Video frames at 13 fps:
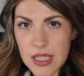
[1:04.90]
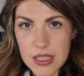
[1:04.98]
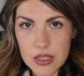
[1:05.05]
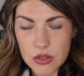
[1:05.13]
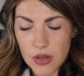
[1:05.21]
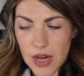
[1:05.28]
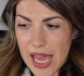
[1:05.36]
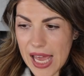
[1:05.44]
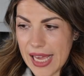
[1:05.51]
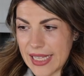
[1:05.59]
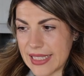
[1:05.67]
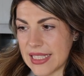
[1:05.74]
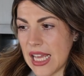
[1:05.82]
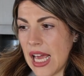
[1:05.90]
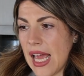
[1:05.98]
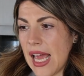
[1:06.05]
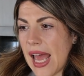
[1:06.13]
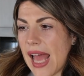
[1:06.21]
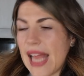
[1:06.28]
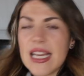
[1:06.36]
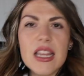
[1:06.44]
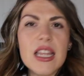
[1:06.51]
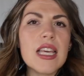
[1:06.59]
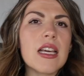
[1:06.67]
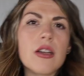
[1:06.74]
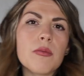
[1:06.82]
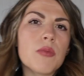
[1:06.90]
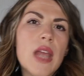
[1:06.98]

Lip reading: Easter eggs, anything,